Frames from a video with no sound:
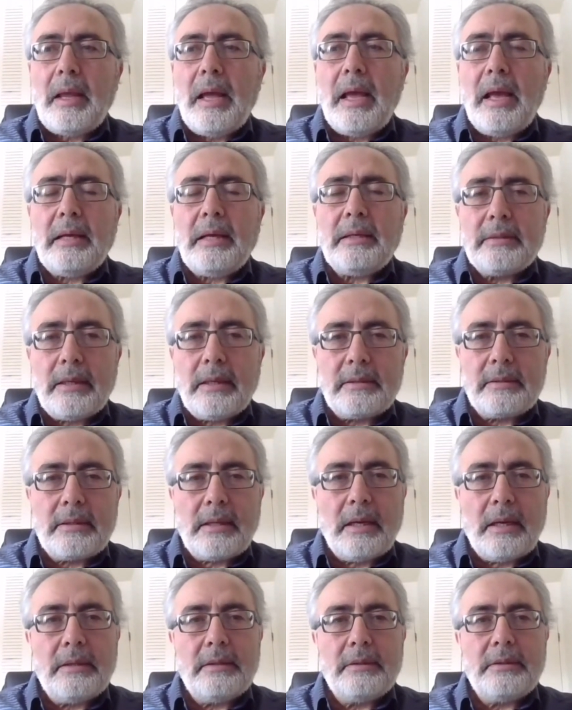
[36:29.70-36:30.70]

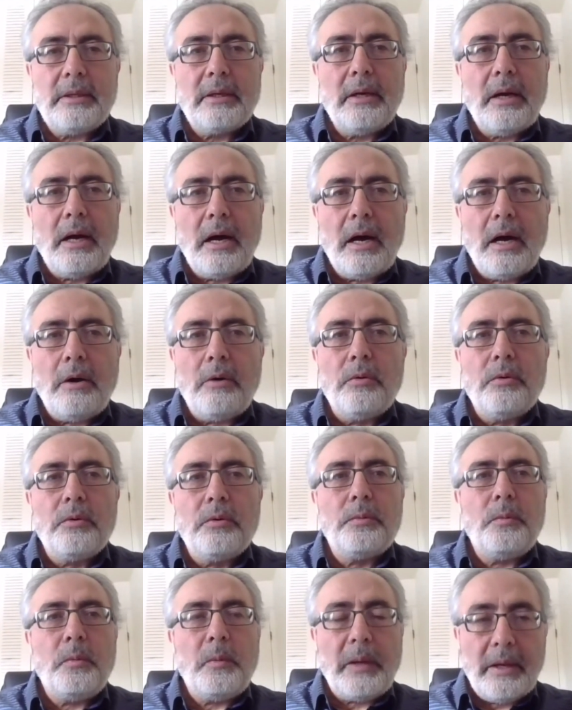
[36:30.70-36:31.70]
exercising our
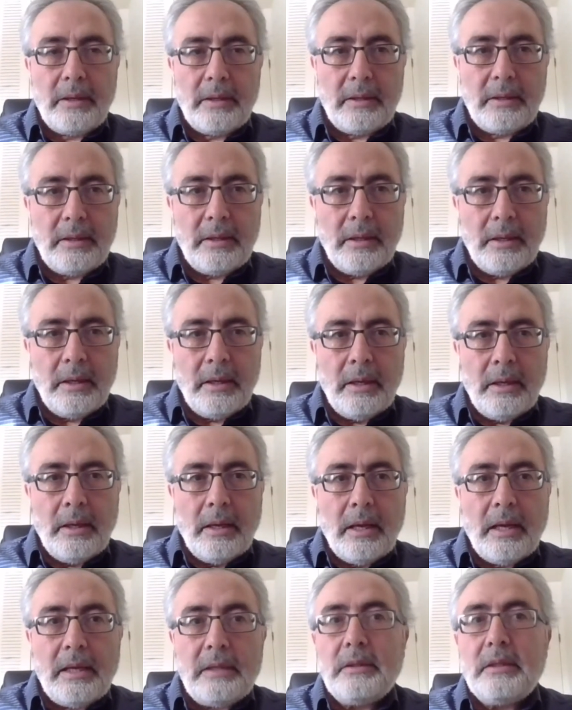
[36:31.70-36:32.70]
will
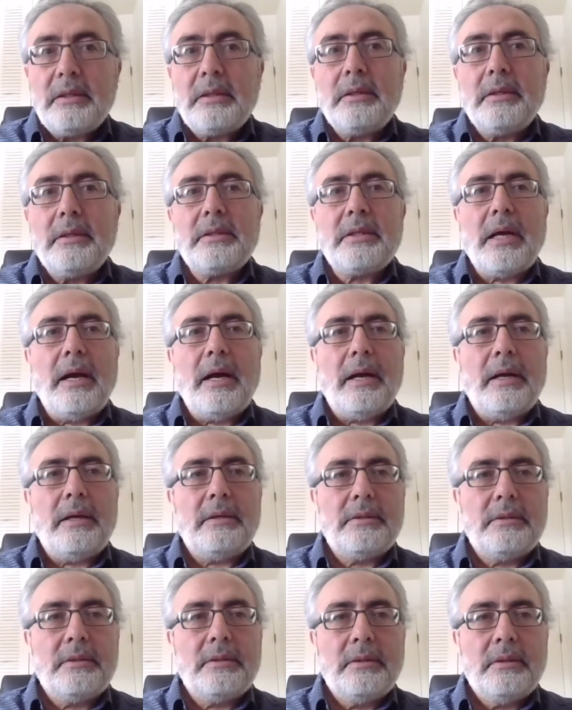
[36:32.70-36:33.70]
and the
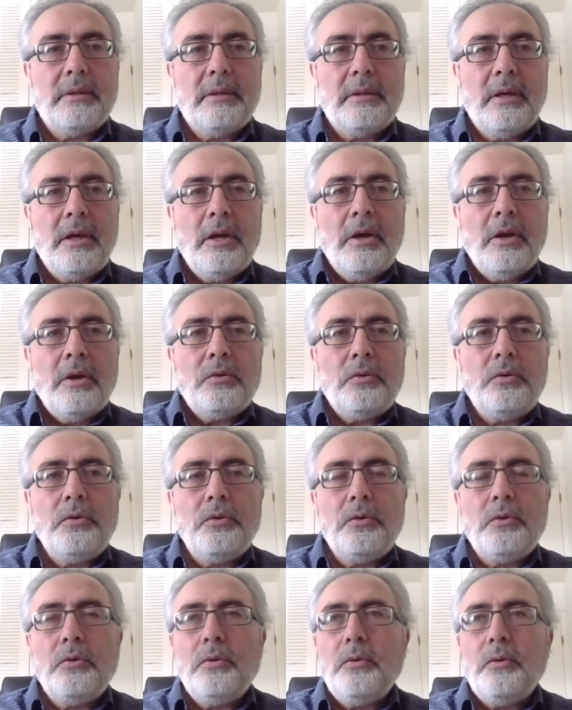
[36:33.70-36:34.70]
desires.
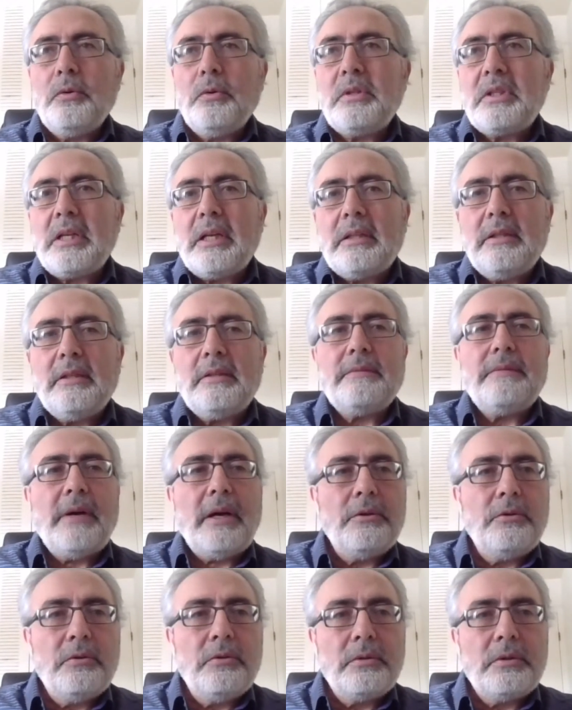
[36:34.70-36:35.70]
You
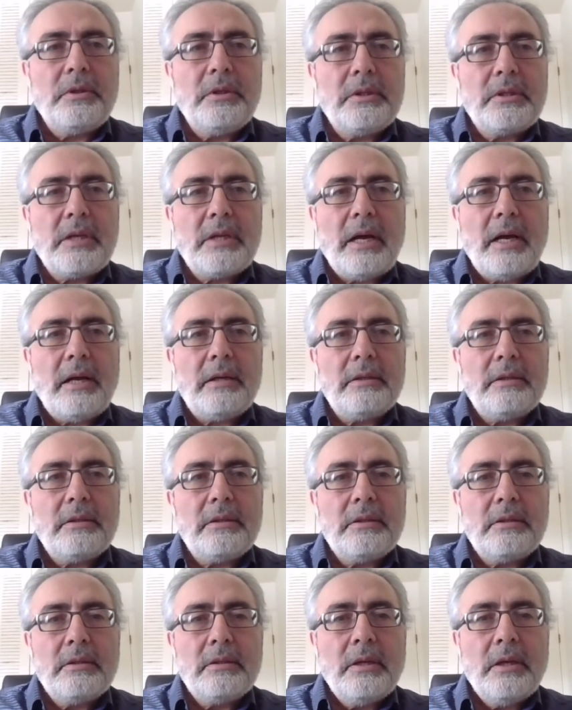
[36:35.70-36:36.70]
satisfy your
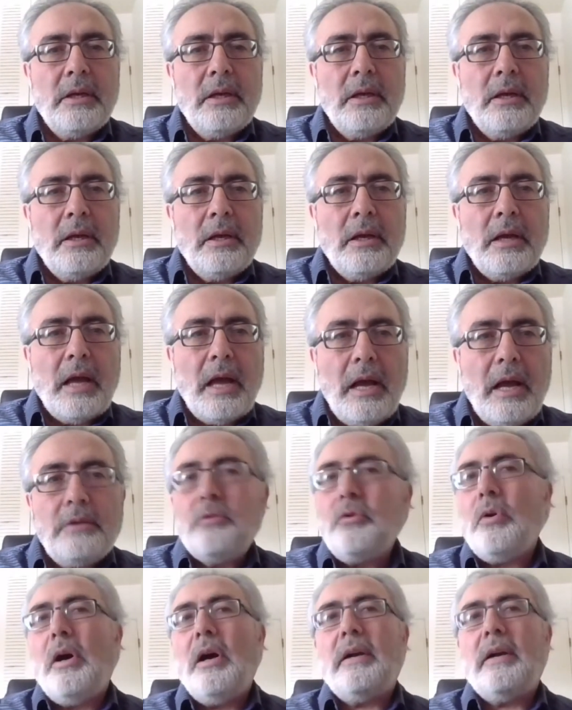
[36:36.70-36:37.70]
desires and
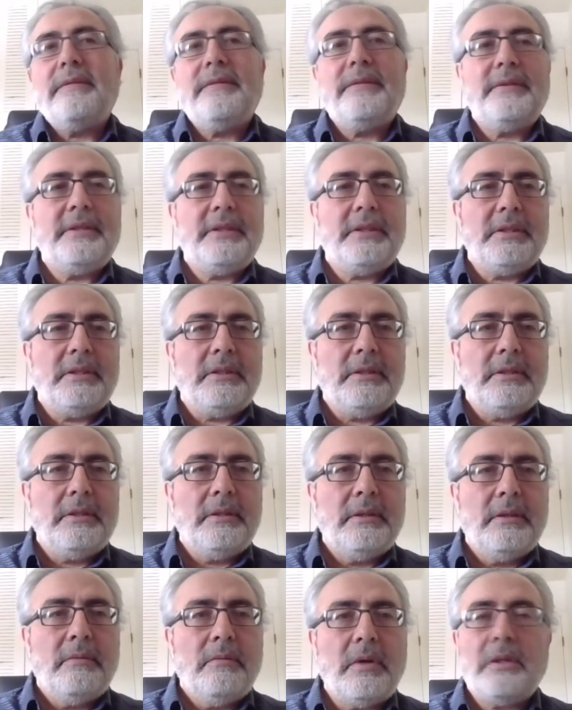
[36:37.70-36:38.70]
you are free.
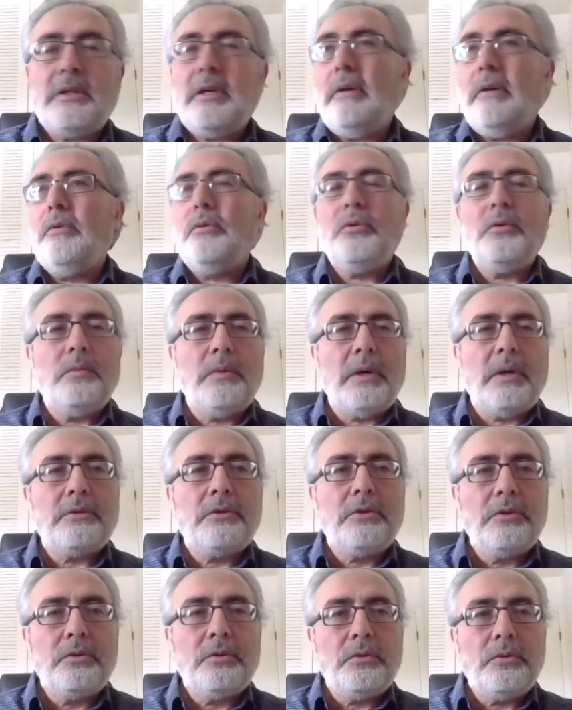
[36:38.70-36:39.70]
Whatever you
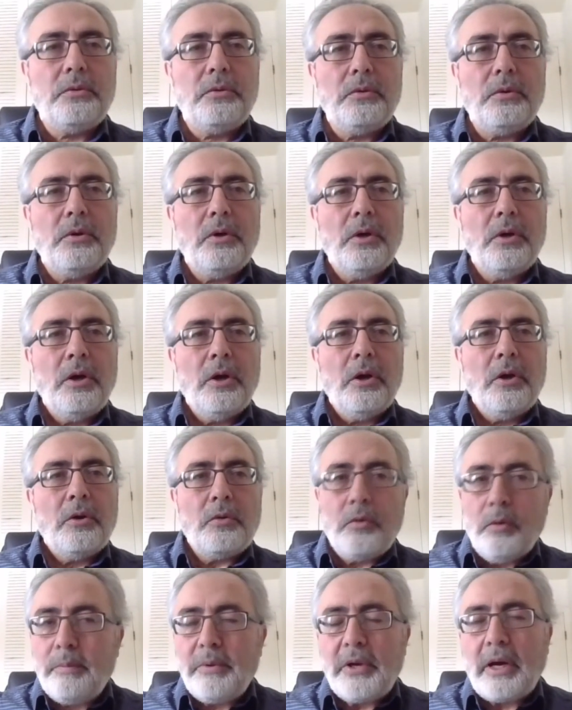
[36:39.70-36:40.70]
want to do,
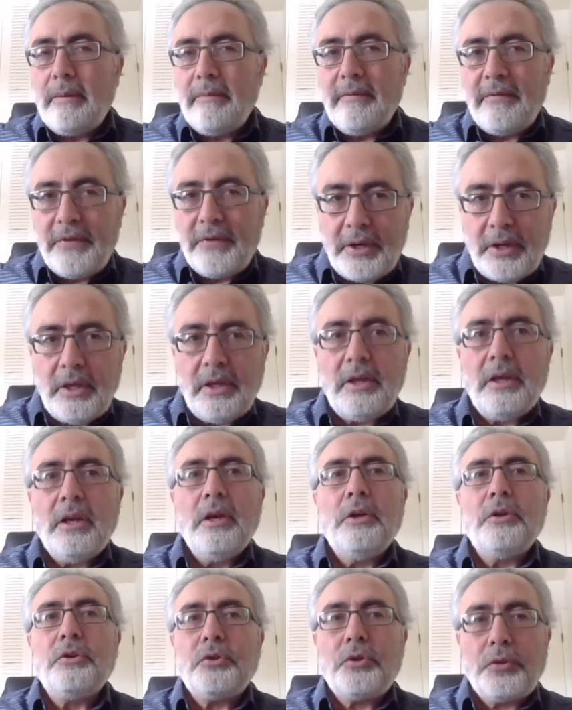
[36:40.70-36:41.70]
you become free
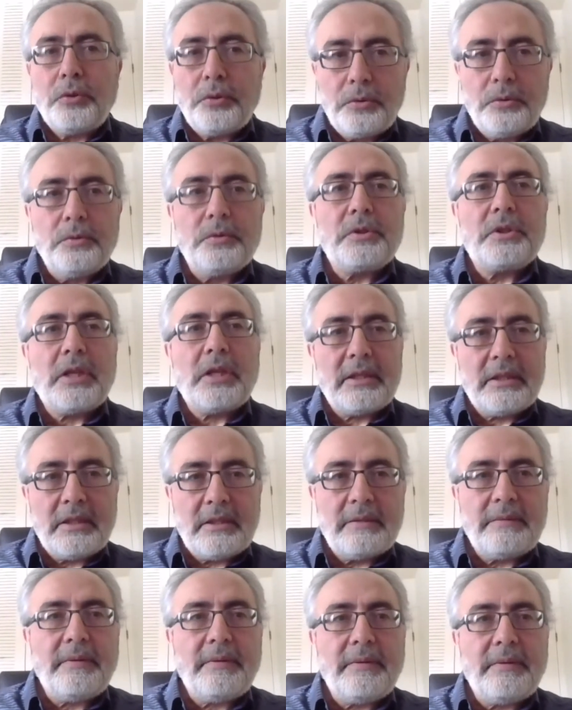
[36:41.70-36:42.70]
through
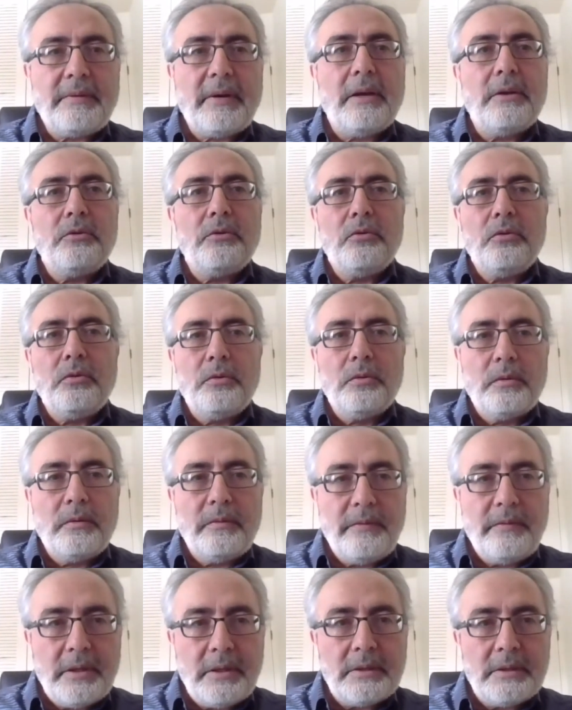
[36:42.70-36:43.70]
satisfying
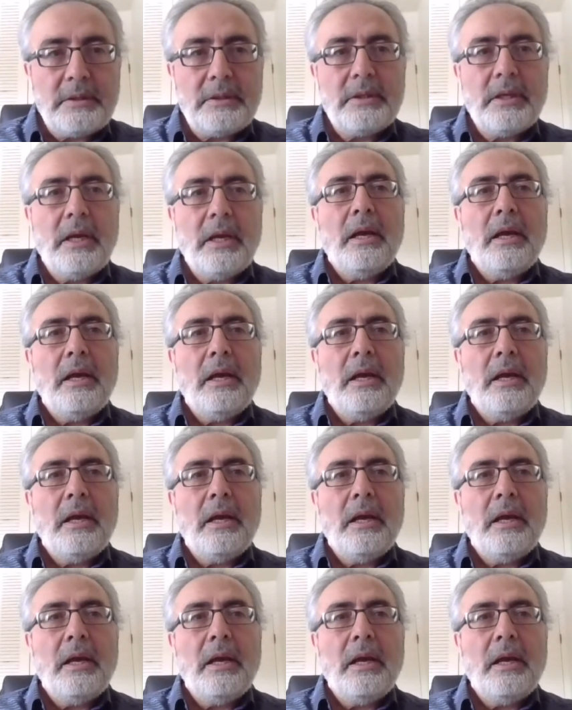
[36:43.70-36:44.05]
your wills